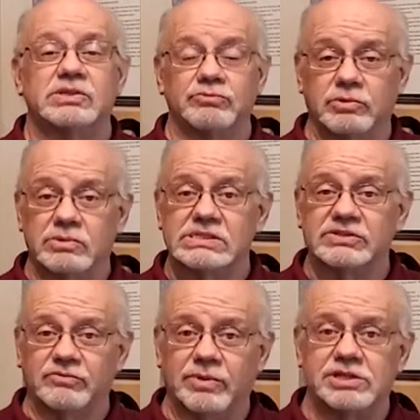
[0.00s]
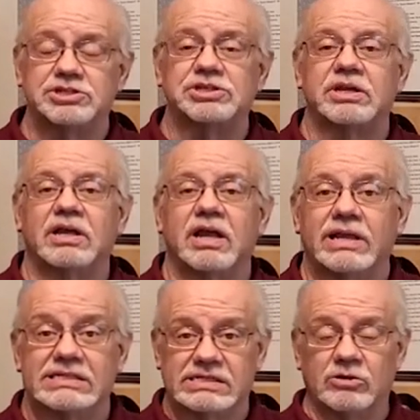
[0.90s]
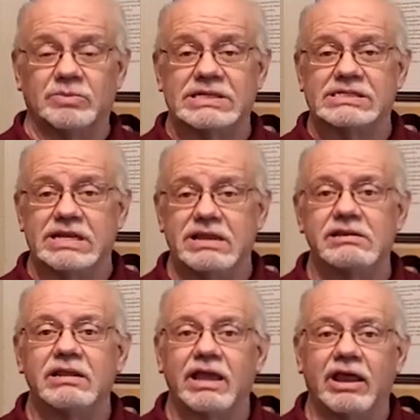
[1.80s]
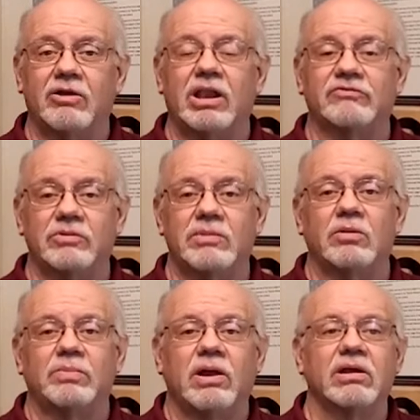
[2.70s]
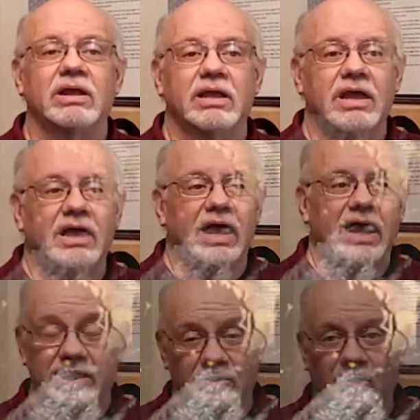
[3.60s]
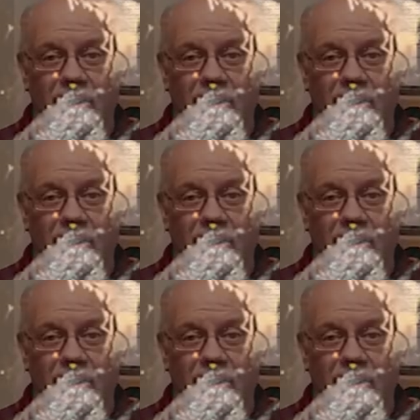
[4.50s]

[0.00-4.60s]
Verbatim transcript: the ruins of which can still be seen at Oliver Mill Park. By the